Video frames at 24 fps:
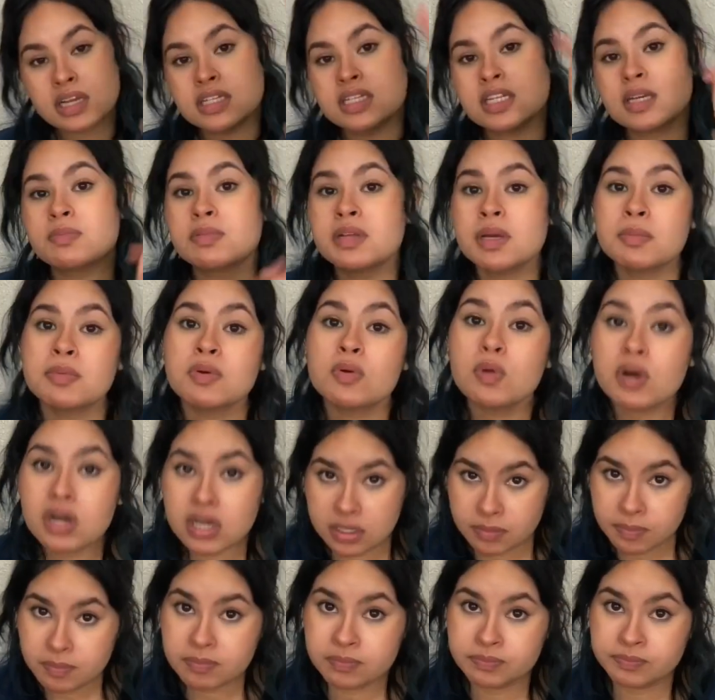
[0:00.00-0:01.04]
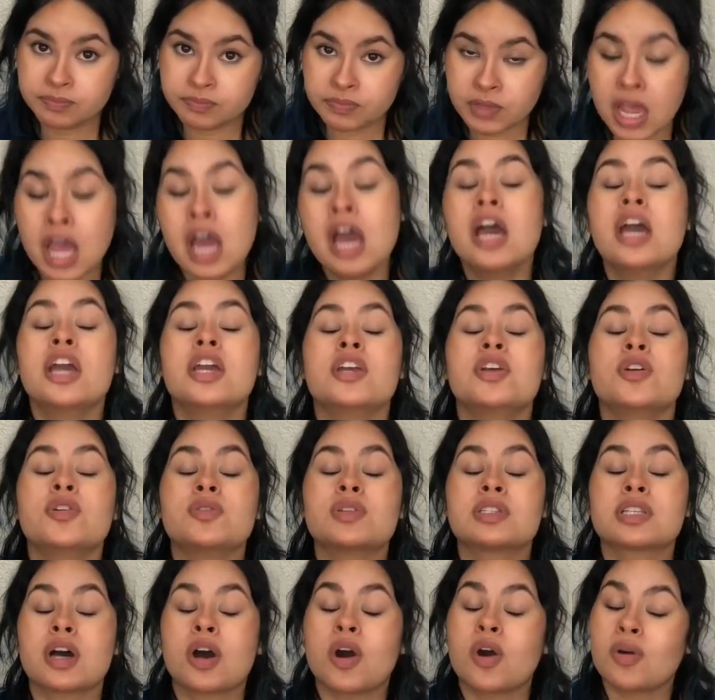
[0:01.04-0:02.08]
Tip number 1,
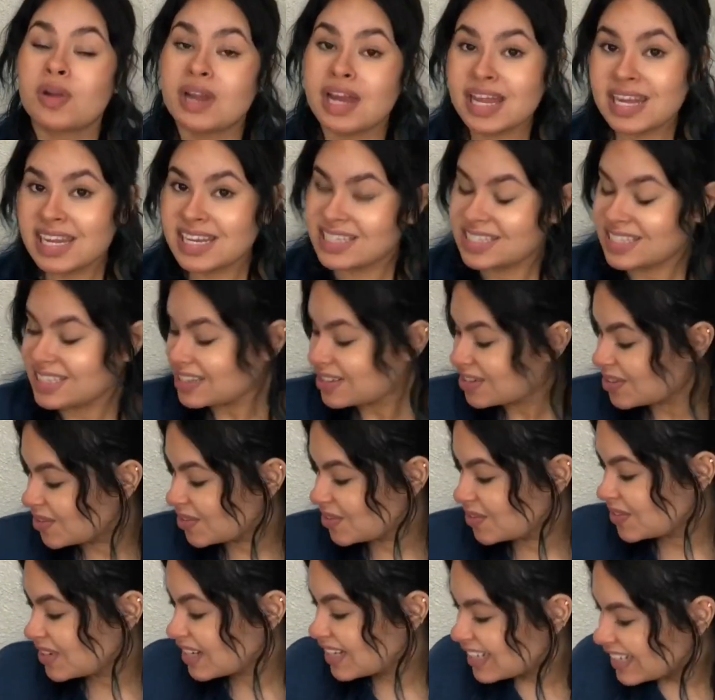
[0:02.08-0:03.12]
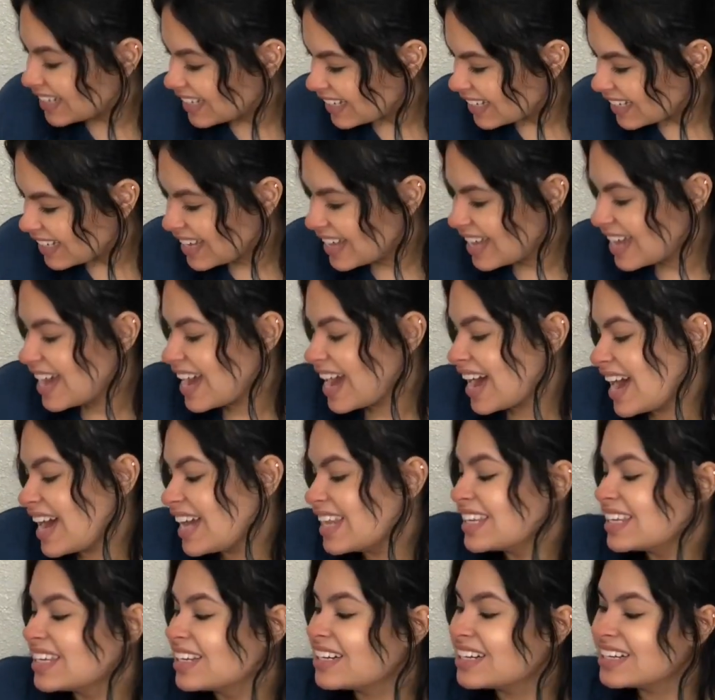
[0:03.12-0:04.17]
use a whole lot less of the gold.
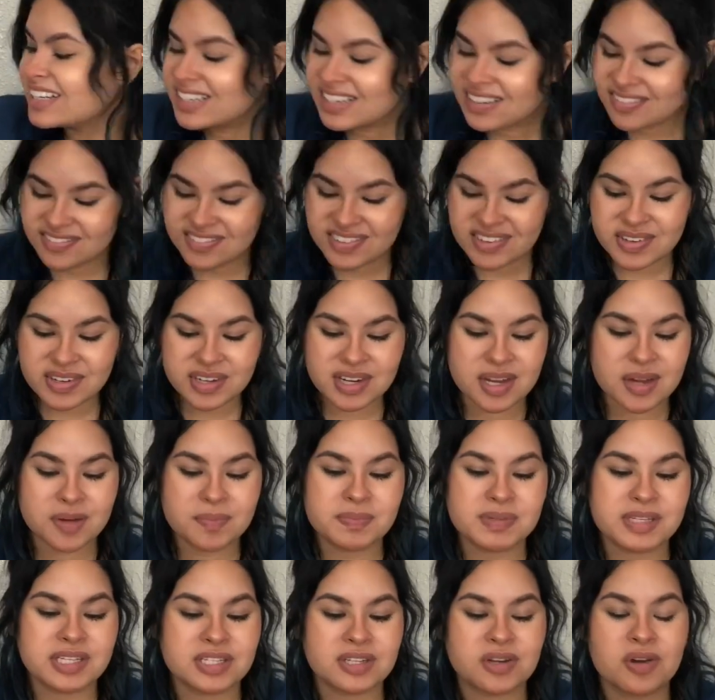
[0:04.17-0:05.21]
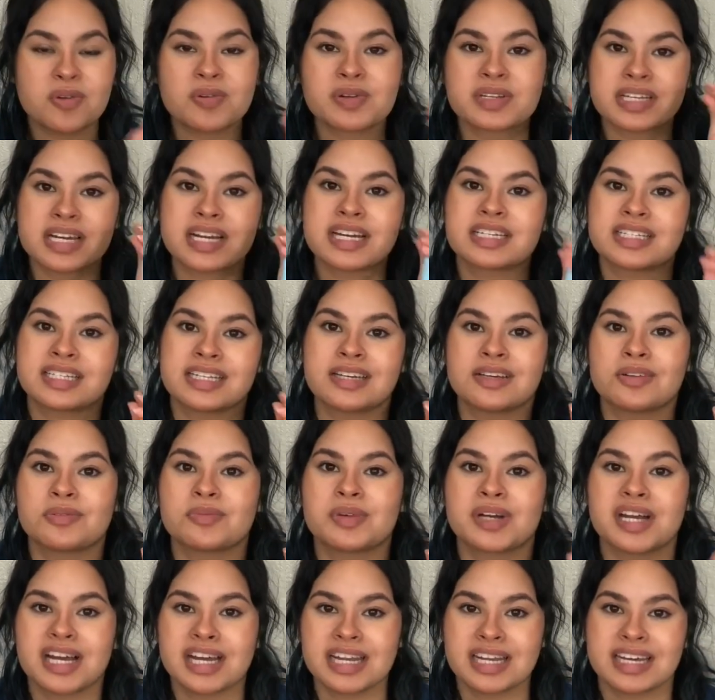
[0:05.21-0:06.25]
I literally filled up this whole entire thing
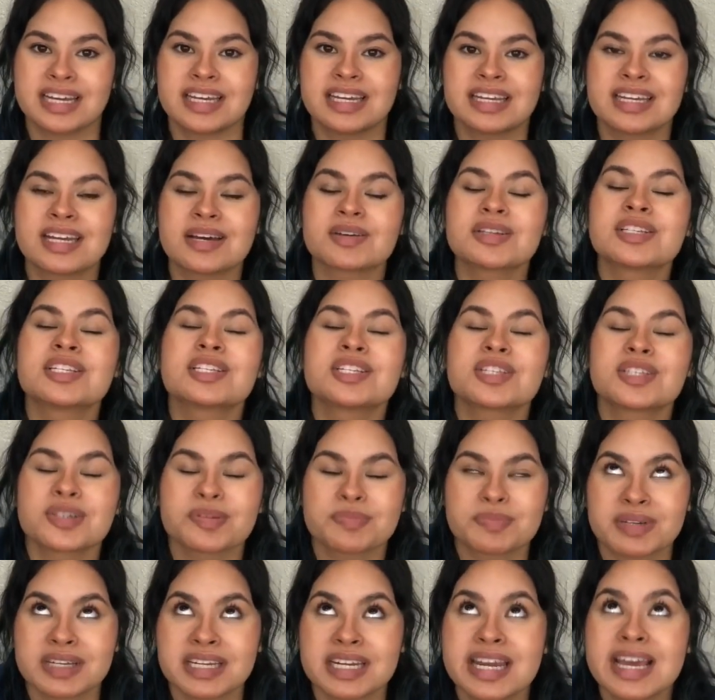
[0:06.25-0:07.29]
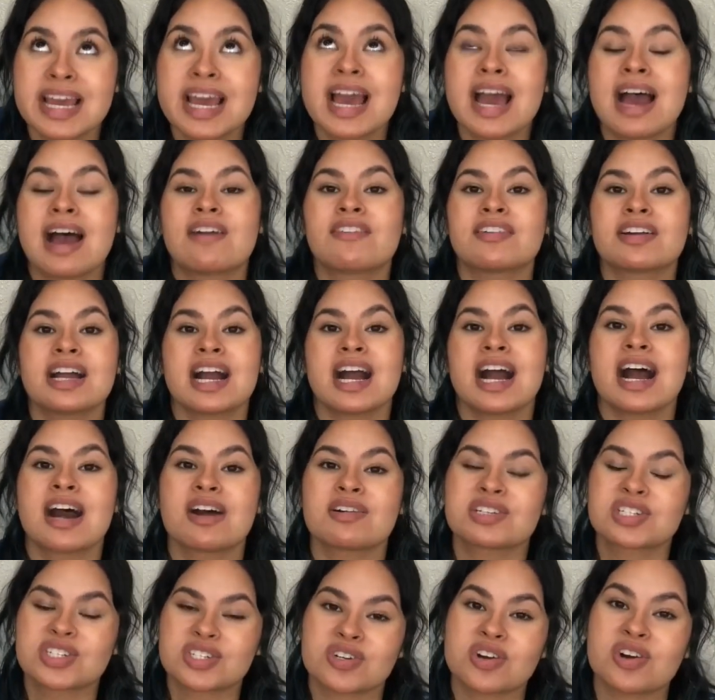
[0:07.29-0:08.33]
with highlight. That was stupid. I forgot
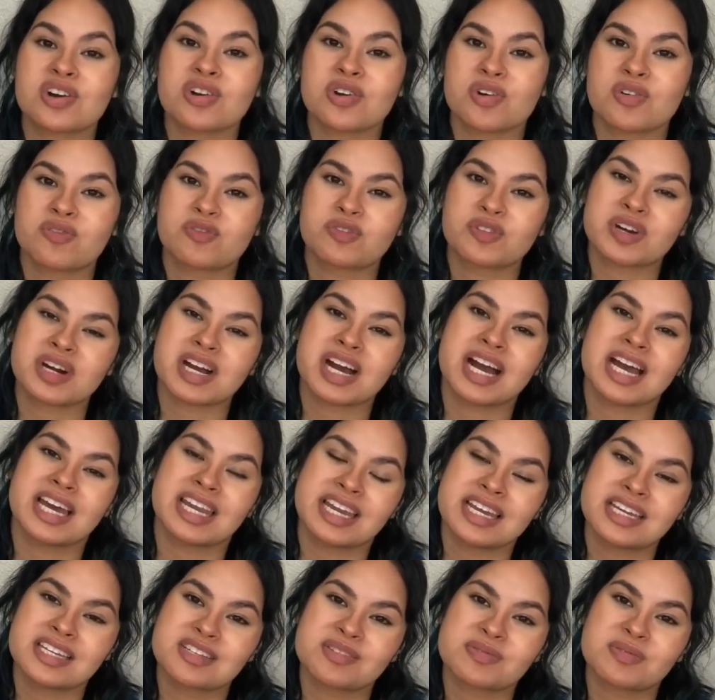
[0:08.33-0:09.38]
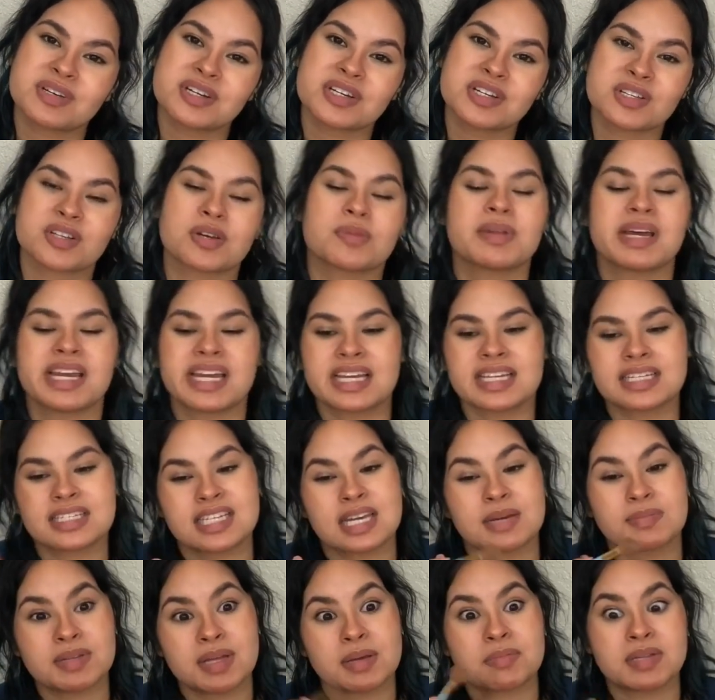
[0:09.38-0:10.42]
how strong over highlights were, so I'm like
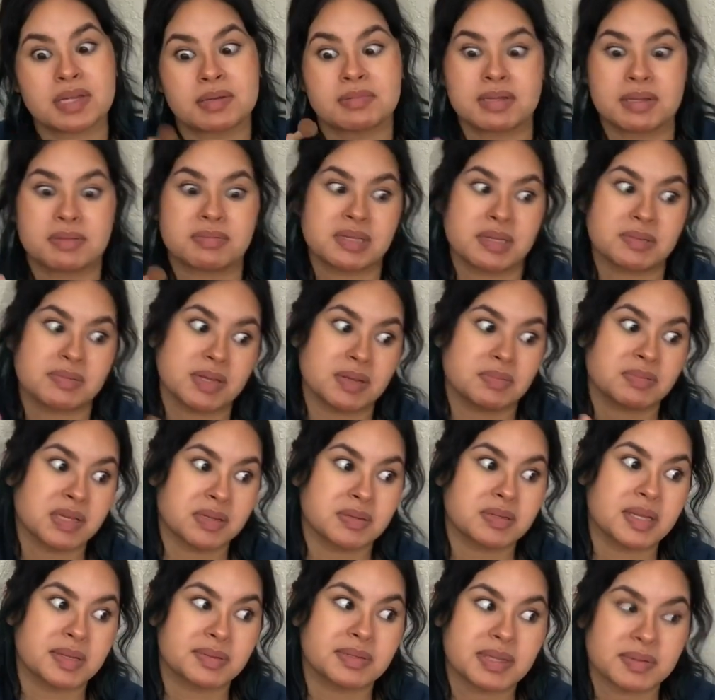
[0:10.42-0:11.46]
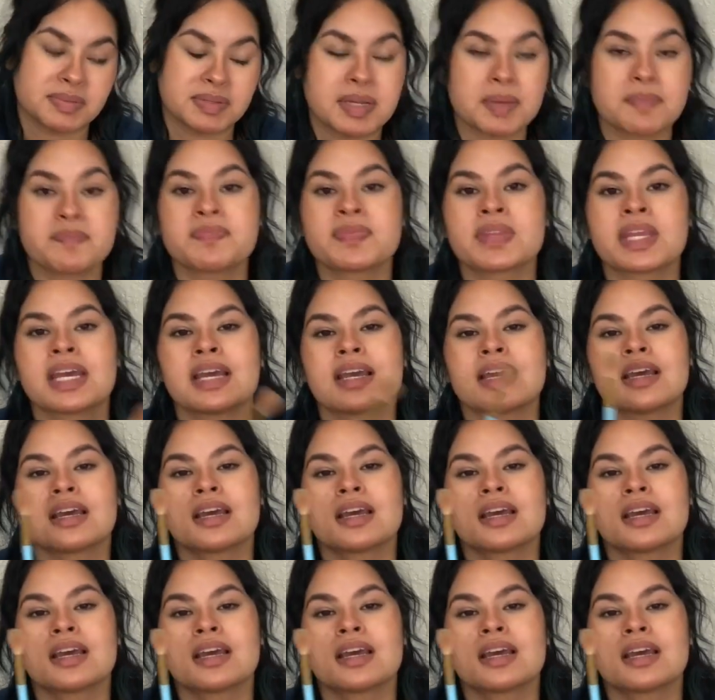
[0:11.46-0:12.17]
tap, tap, tap, tap, tap, tap, tap, tap, tap, tap.